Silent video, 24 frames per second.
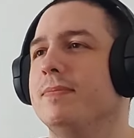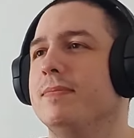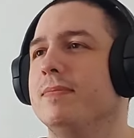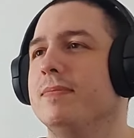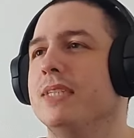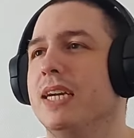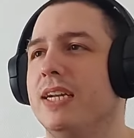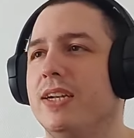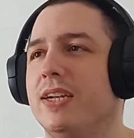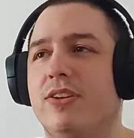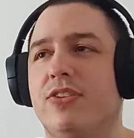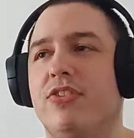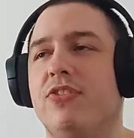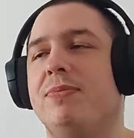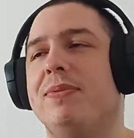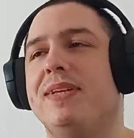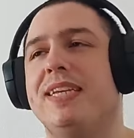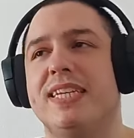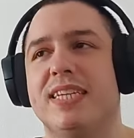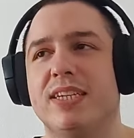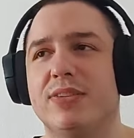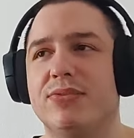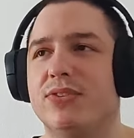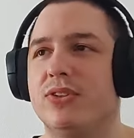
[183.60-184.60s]
That is
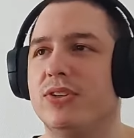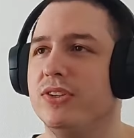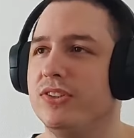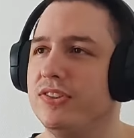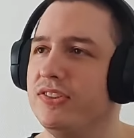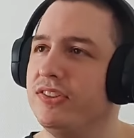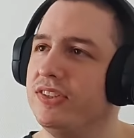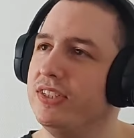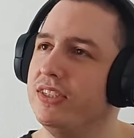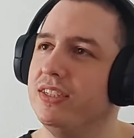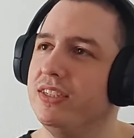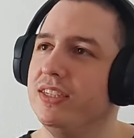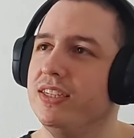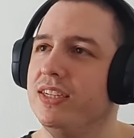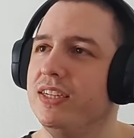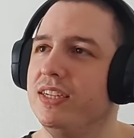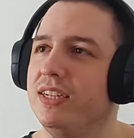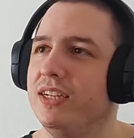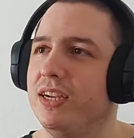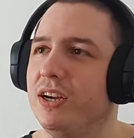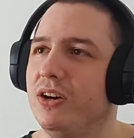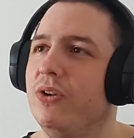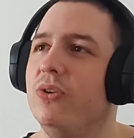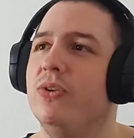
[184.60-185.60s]
spinning at first.
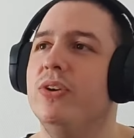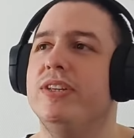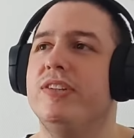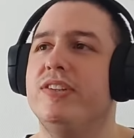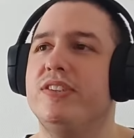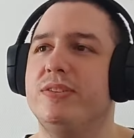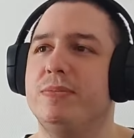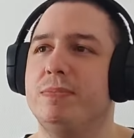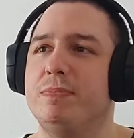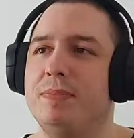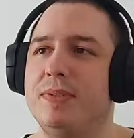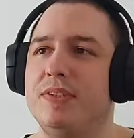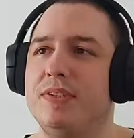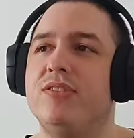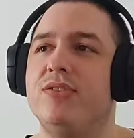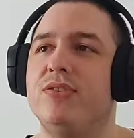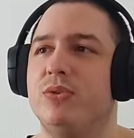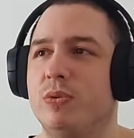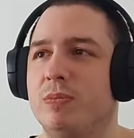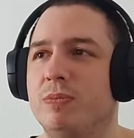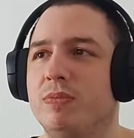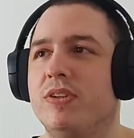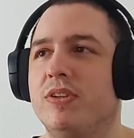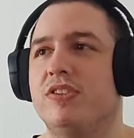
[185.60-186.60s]
Oh, it's pistol
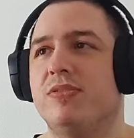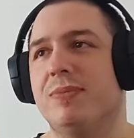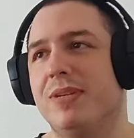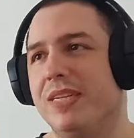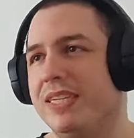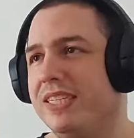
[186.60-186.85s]
plus blade.